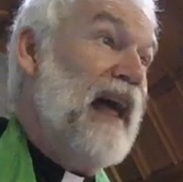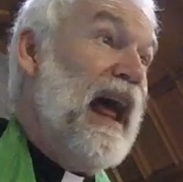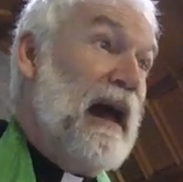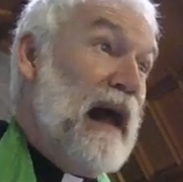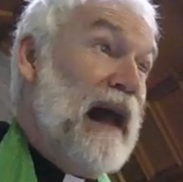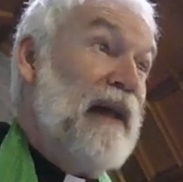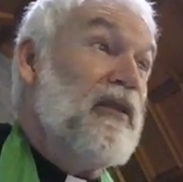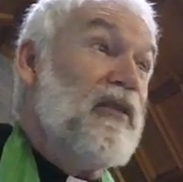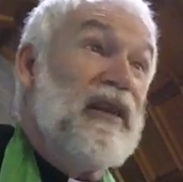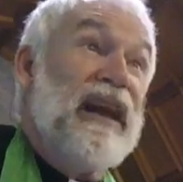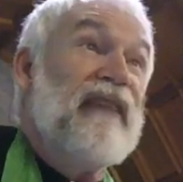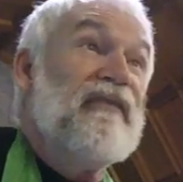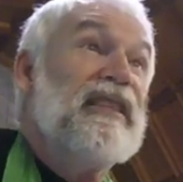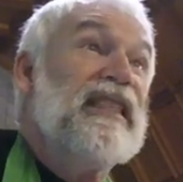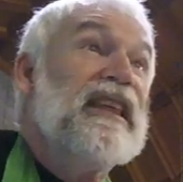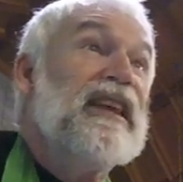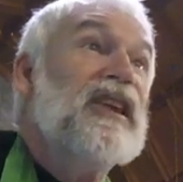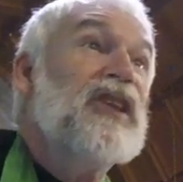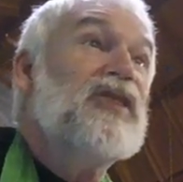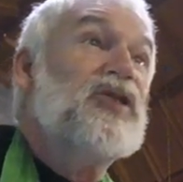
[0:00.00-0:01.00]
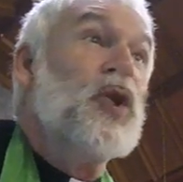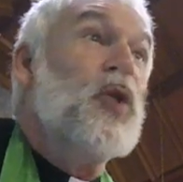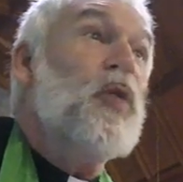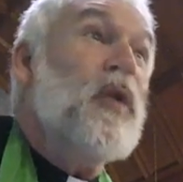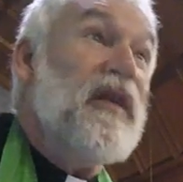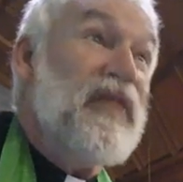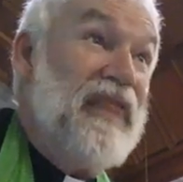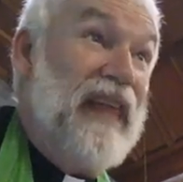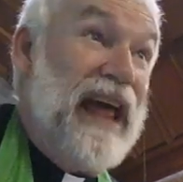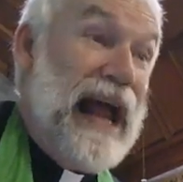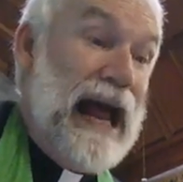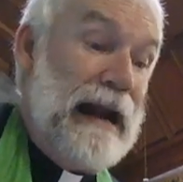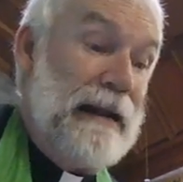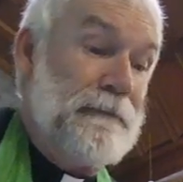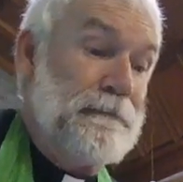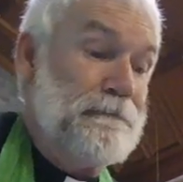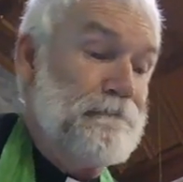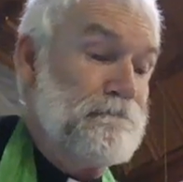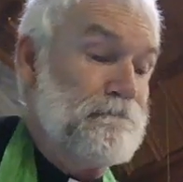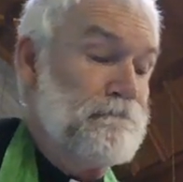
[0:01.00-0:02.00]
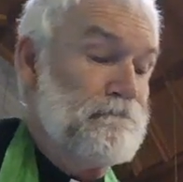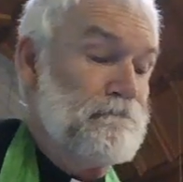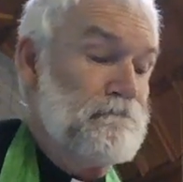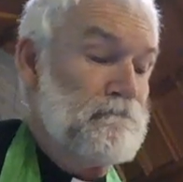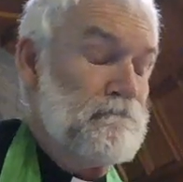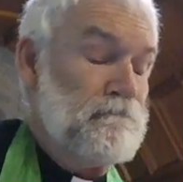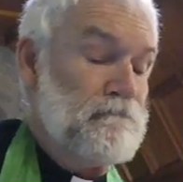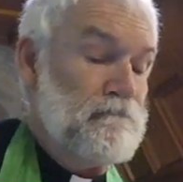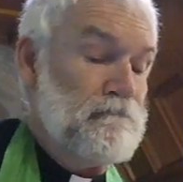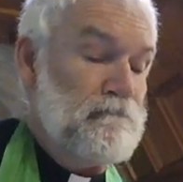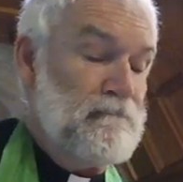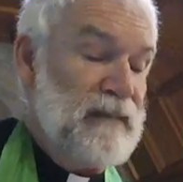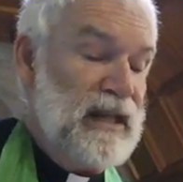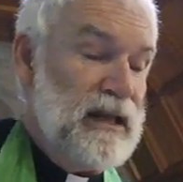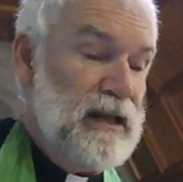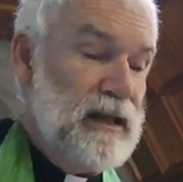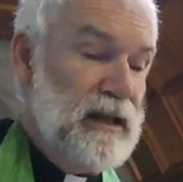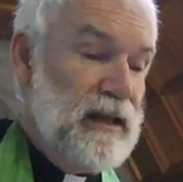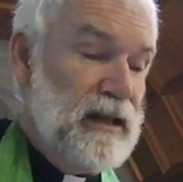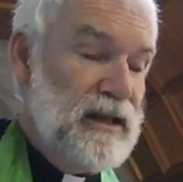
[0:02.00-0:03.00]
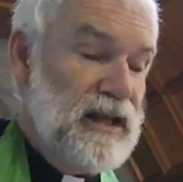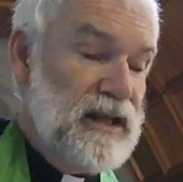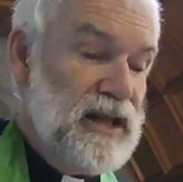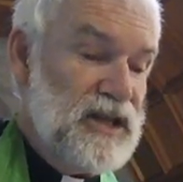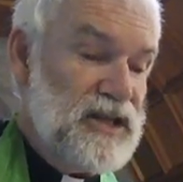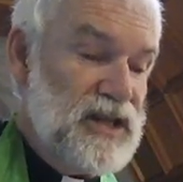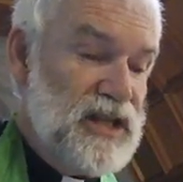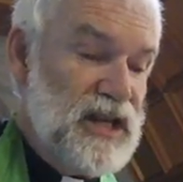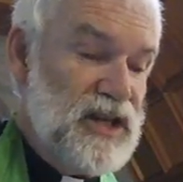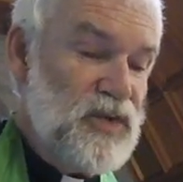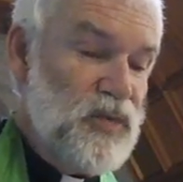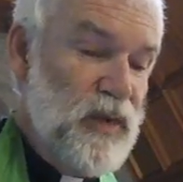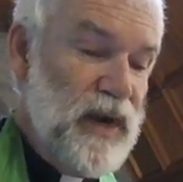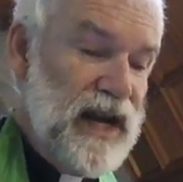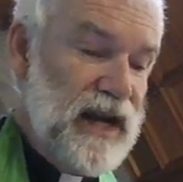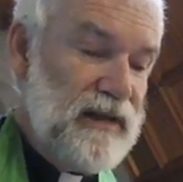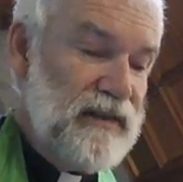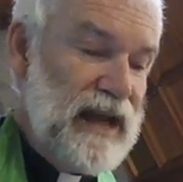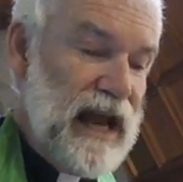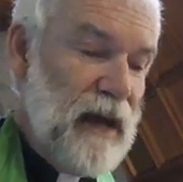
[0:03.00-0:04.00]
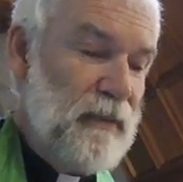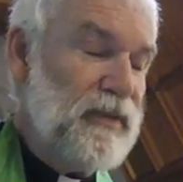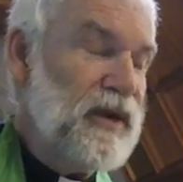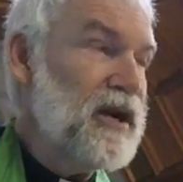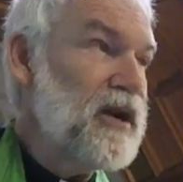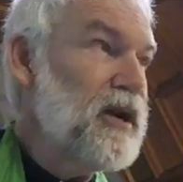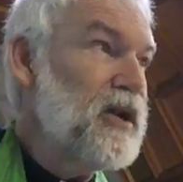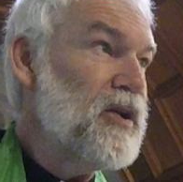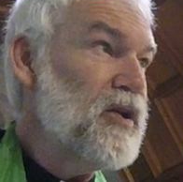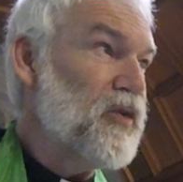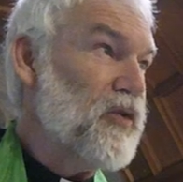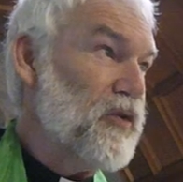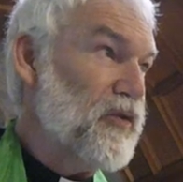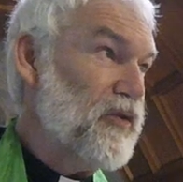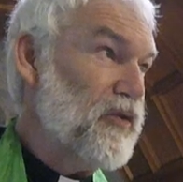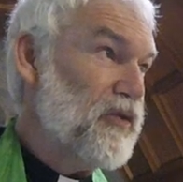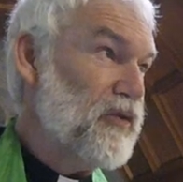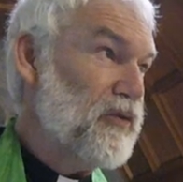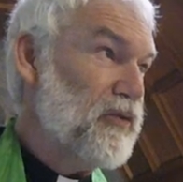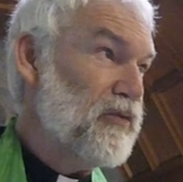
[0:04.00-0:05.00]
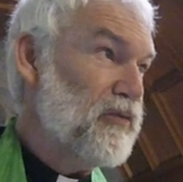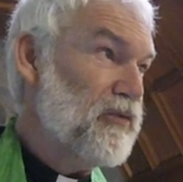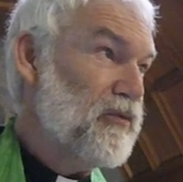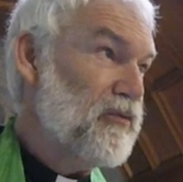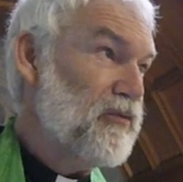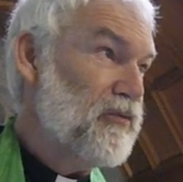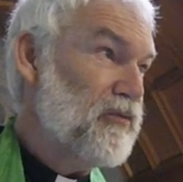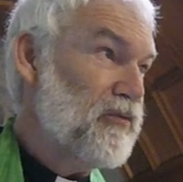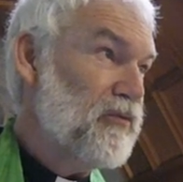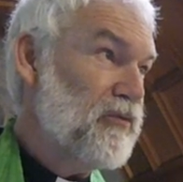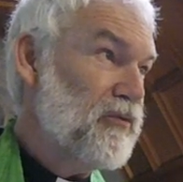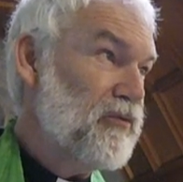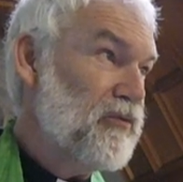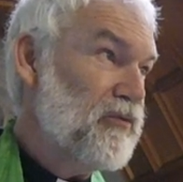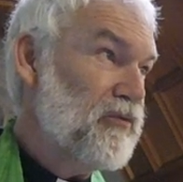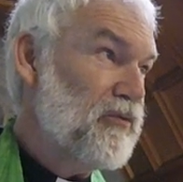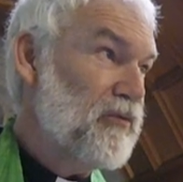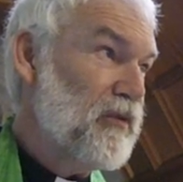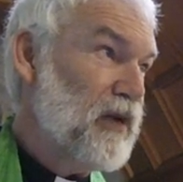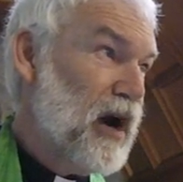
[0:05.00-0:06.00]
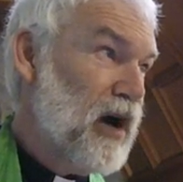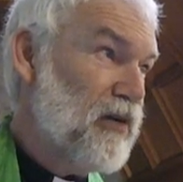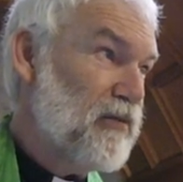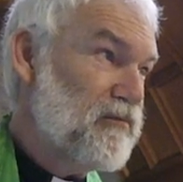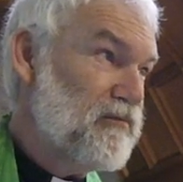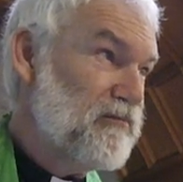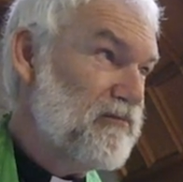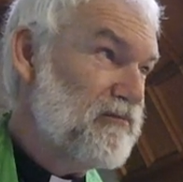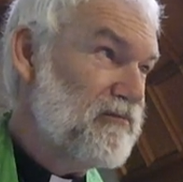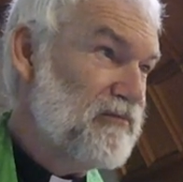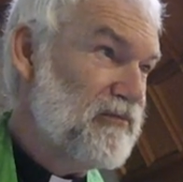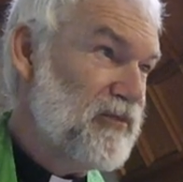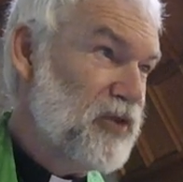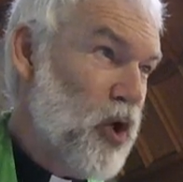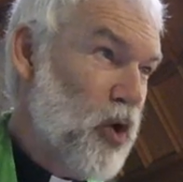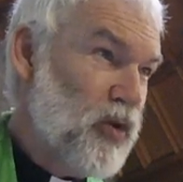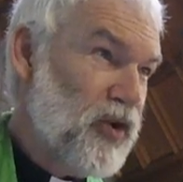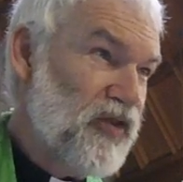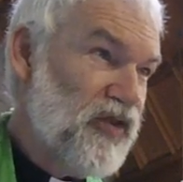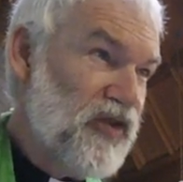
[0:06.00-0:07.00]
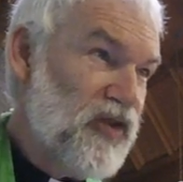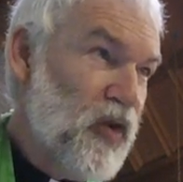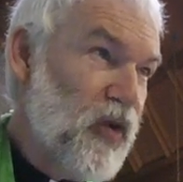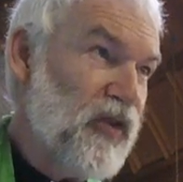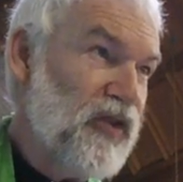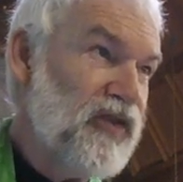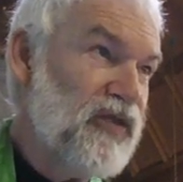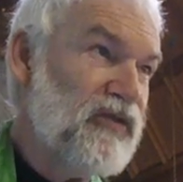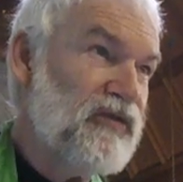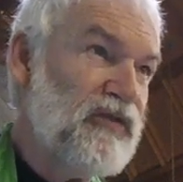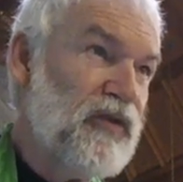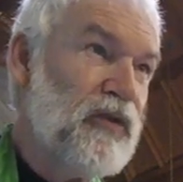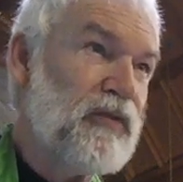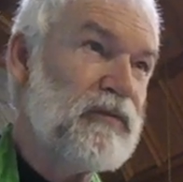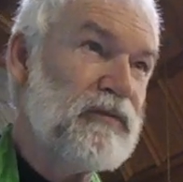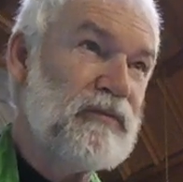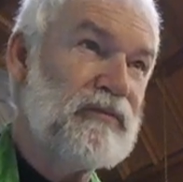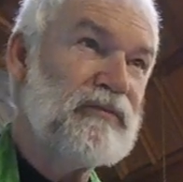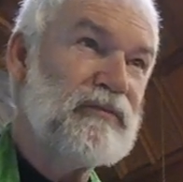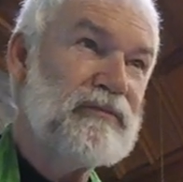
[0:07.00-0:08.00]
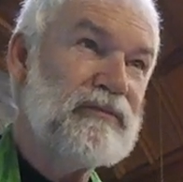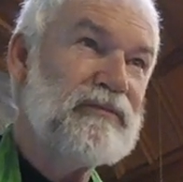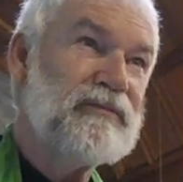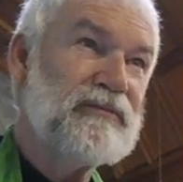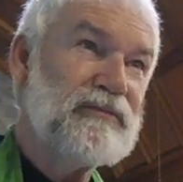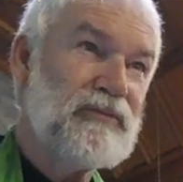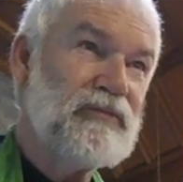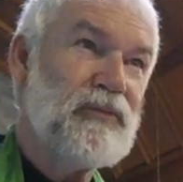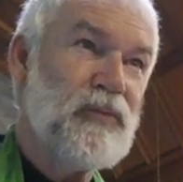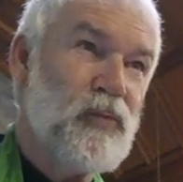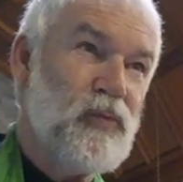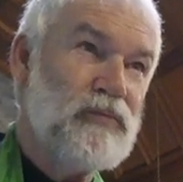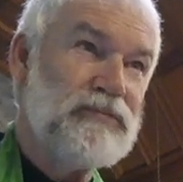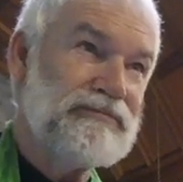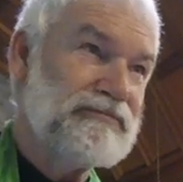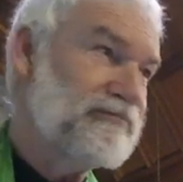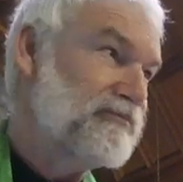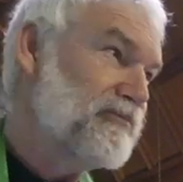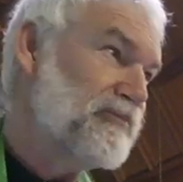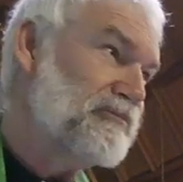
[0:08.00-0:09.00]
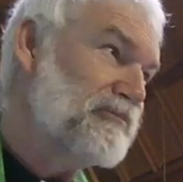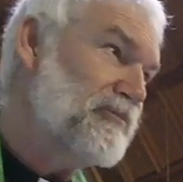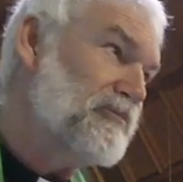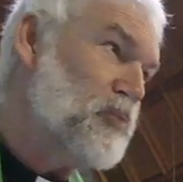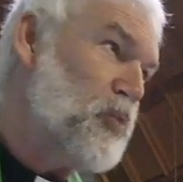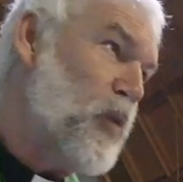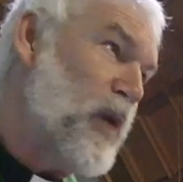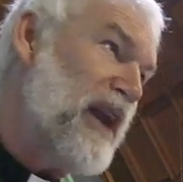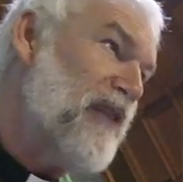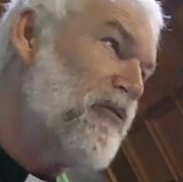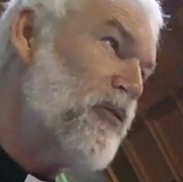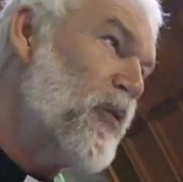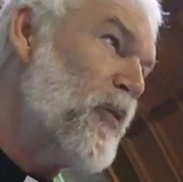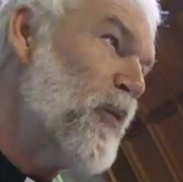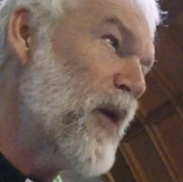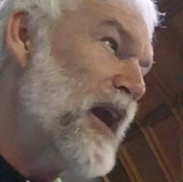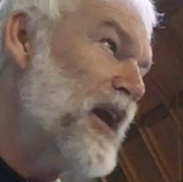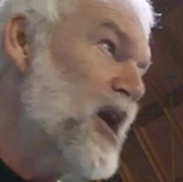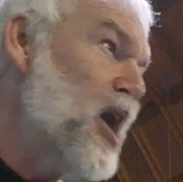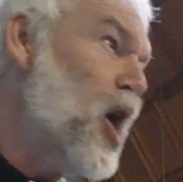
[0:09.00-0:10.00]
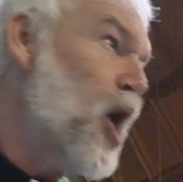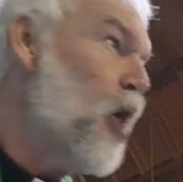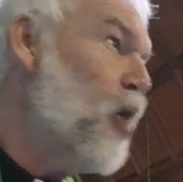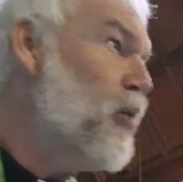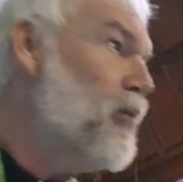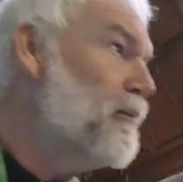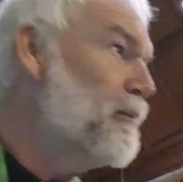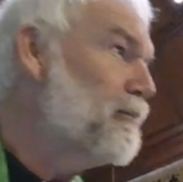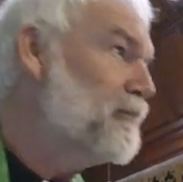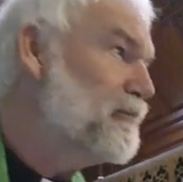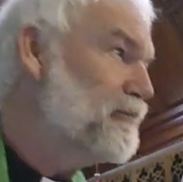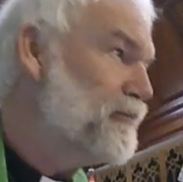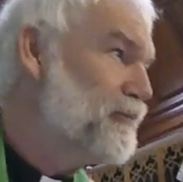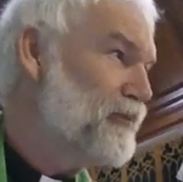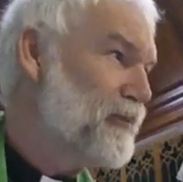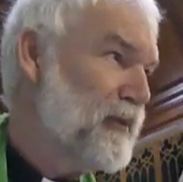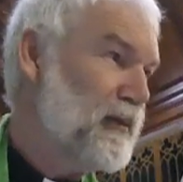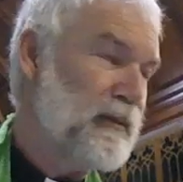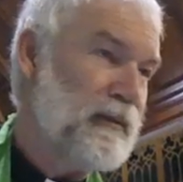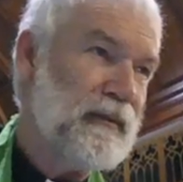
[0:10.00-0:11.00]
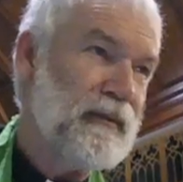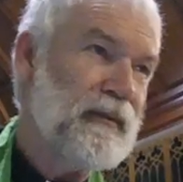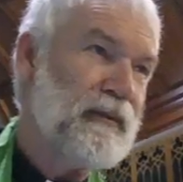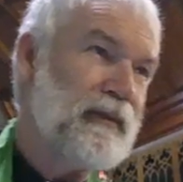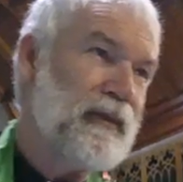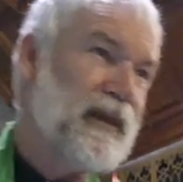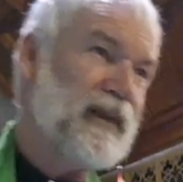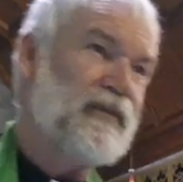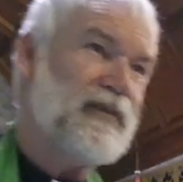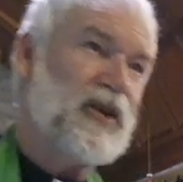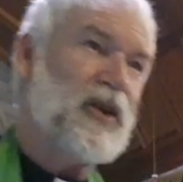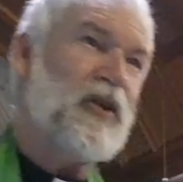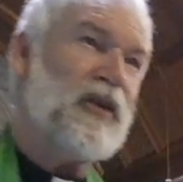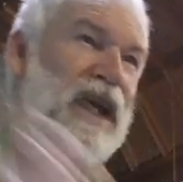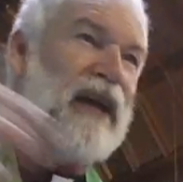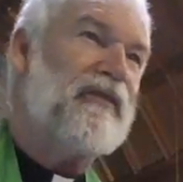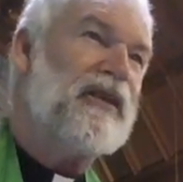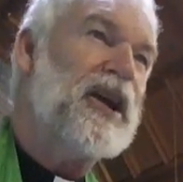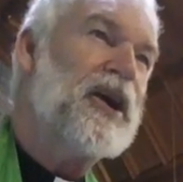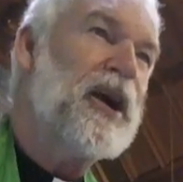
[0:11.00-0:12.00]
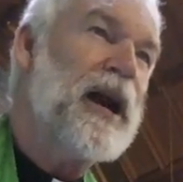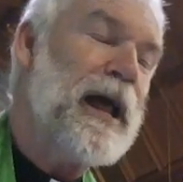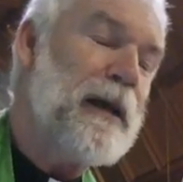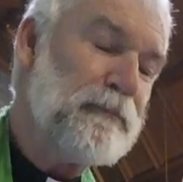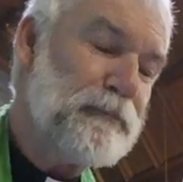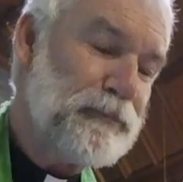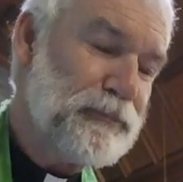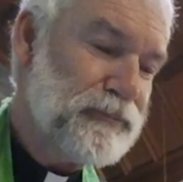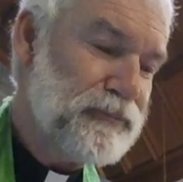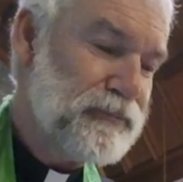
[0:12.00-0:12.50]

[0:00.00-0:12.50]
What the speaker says: I don't have anything to do with that. Just this week, the Alpena News, our local source for whatever we want to know, if you don't have internet.